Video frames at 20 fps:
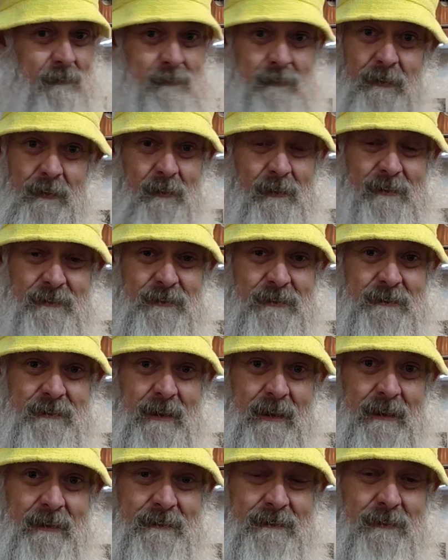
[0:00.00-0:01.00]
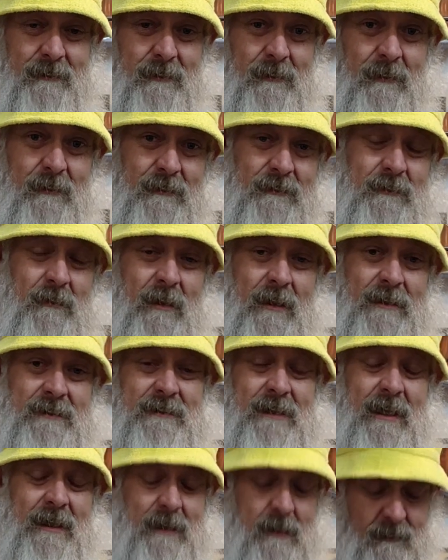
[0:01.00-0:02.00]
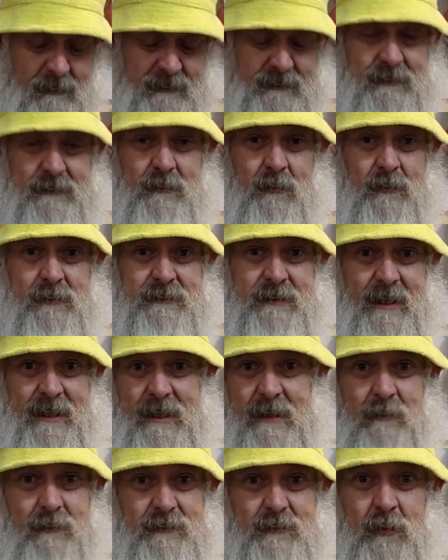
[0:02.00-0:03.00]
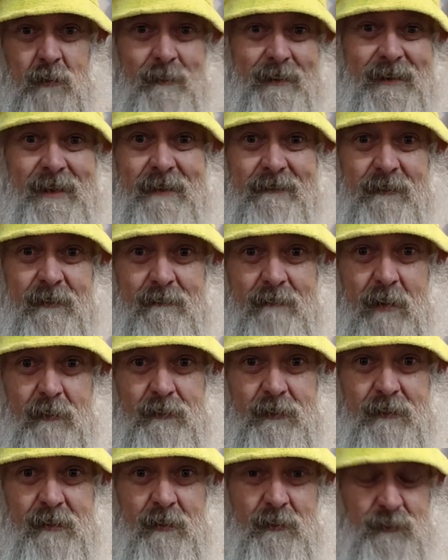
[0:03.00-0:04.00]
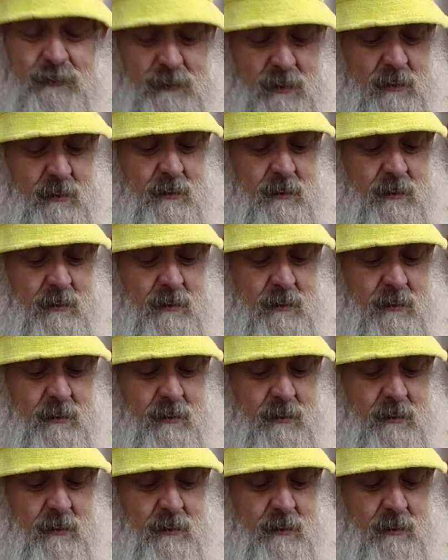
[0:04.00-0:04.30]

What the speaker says: It just sings. So like I say, I know this is gonna sing. I know it's gonna be different in both of those.